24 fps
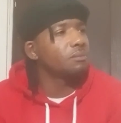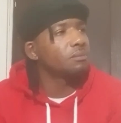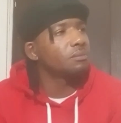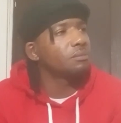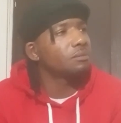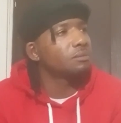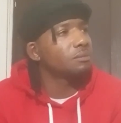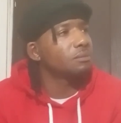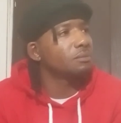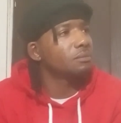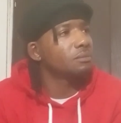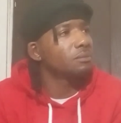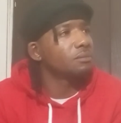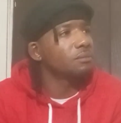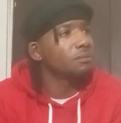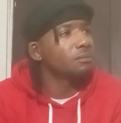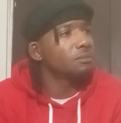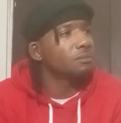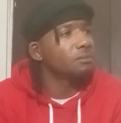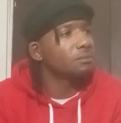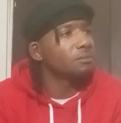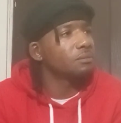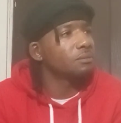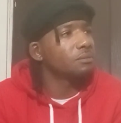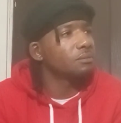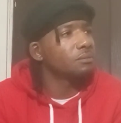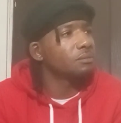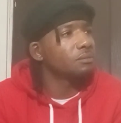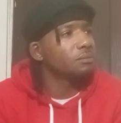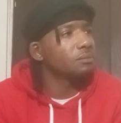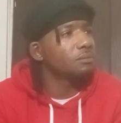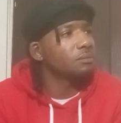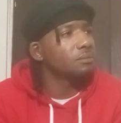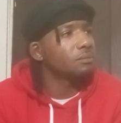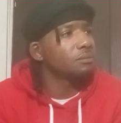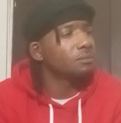
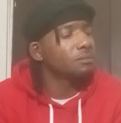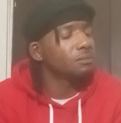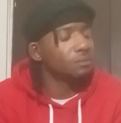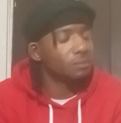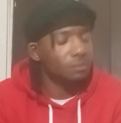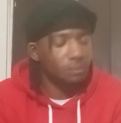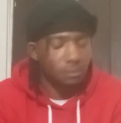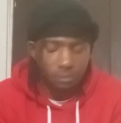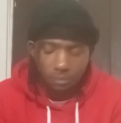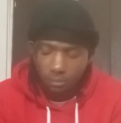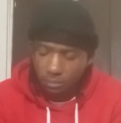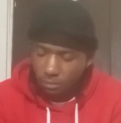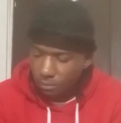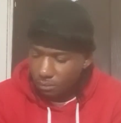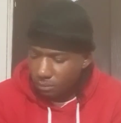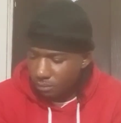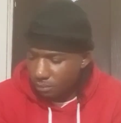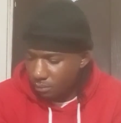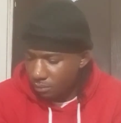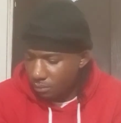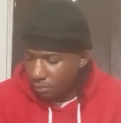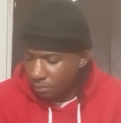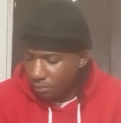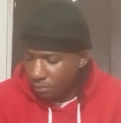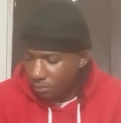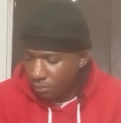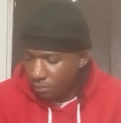No one is speaking in this clip.